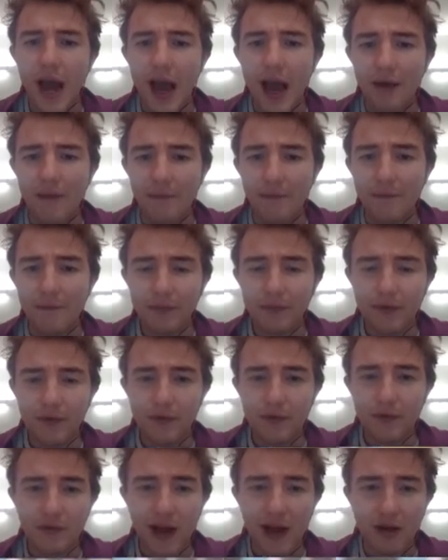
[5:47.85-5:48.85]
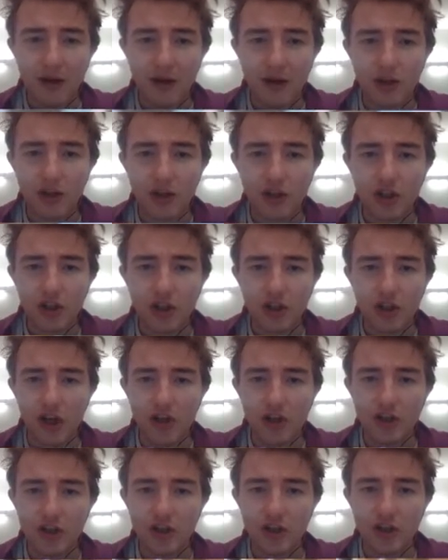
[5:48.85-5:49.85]
and Vakoc
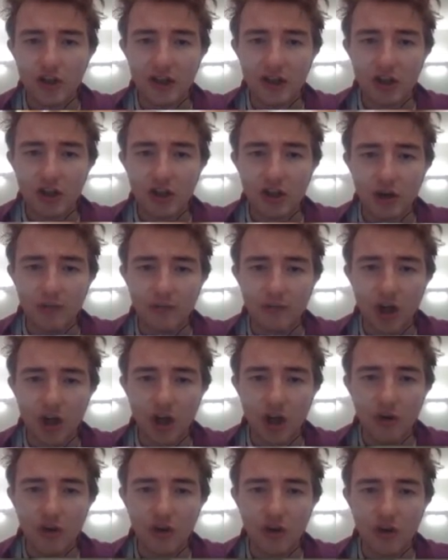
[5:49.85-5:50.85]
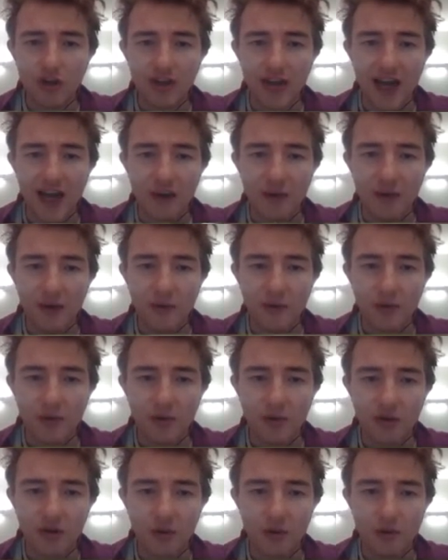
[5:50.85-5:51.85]
decides it's time to go as soon as Alaphilippe
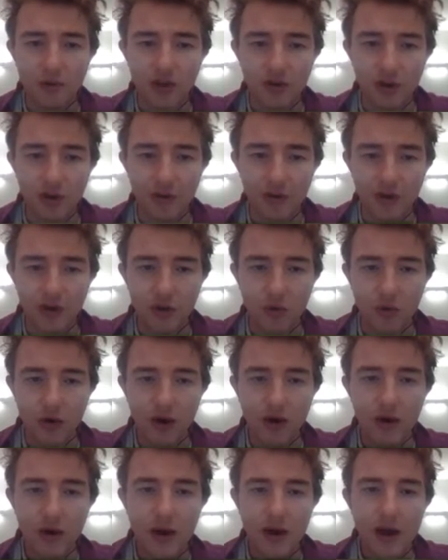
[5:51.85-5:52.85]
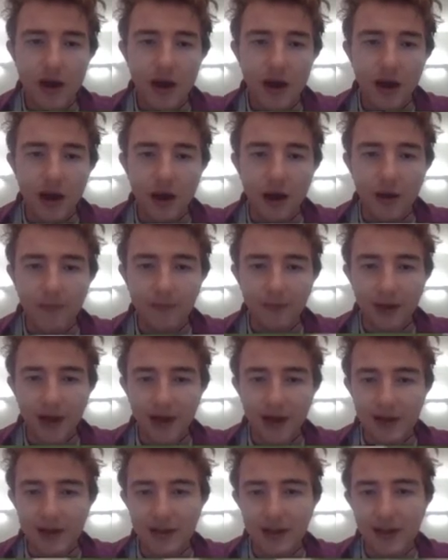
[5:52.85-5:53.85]
swings off, which is around this corner,
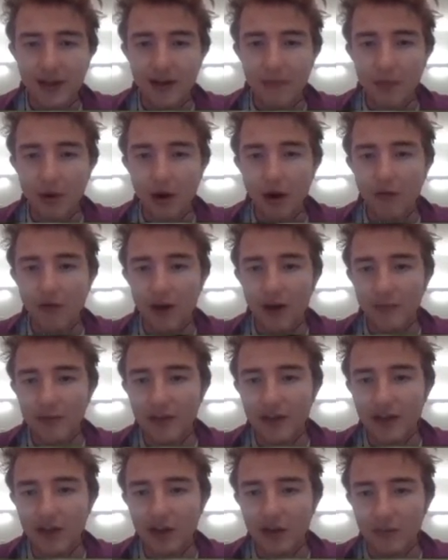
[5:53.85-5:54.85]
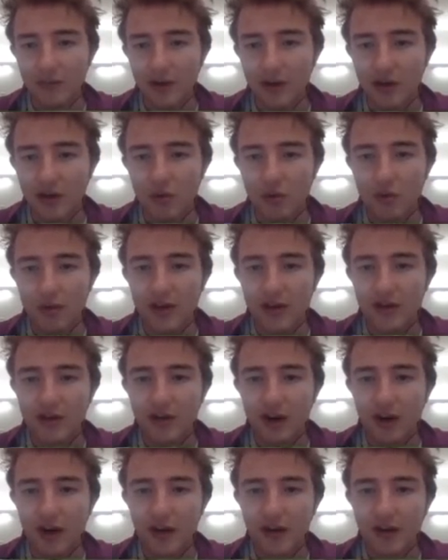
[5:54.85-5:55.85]
and he's in the perfect position because all these
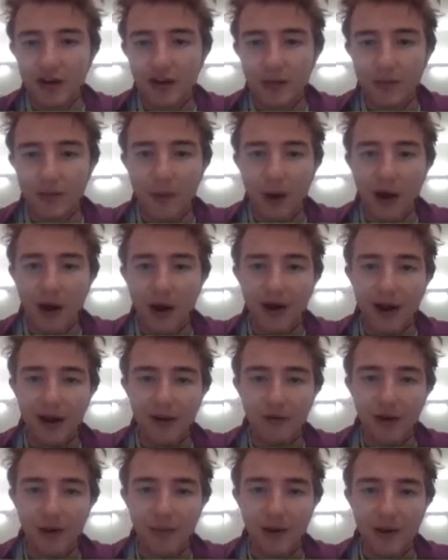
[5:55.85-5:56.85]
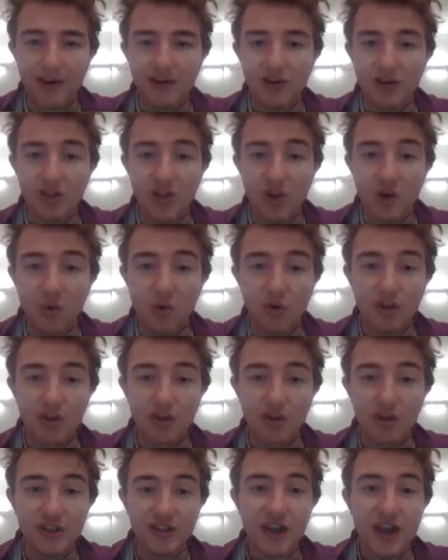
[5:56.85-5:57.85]
guys are behind Alaphilippe, and he just
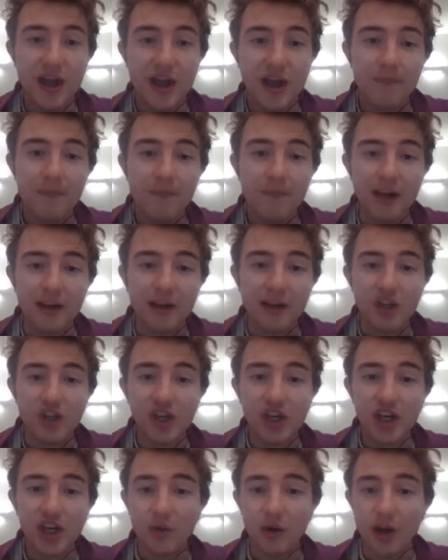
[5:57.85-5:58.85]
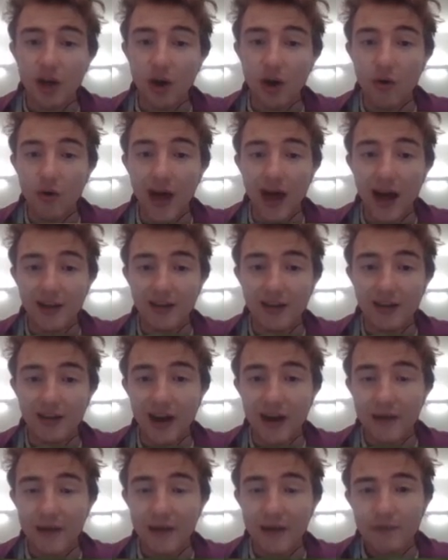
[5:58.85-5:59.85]
launches, and cheerio, lads,
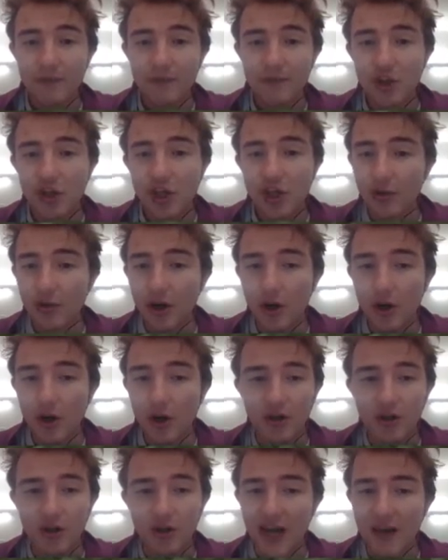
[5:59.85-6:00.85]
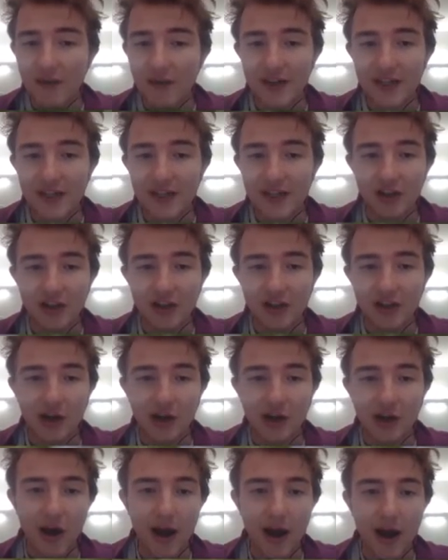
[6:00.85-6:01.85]
like cheerio to David Tanner straight
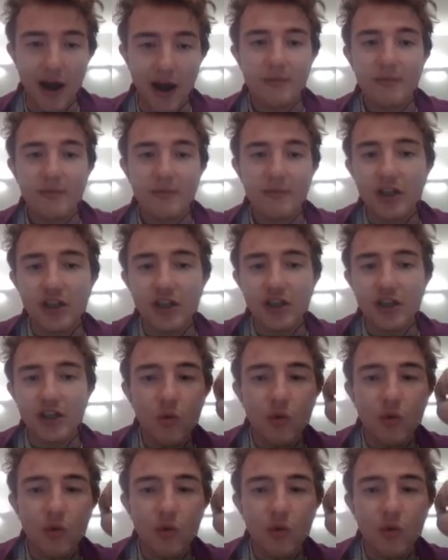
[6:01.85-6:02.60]
away. And he's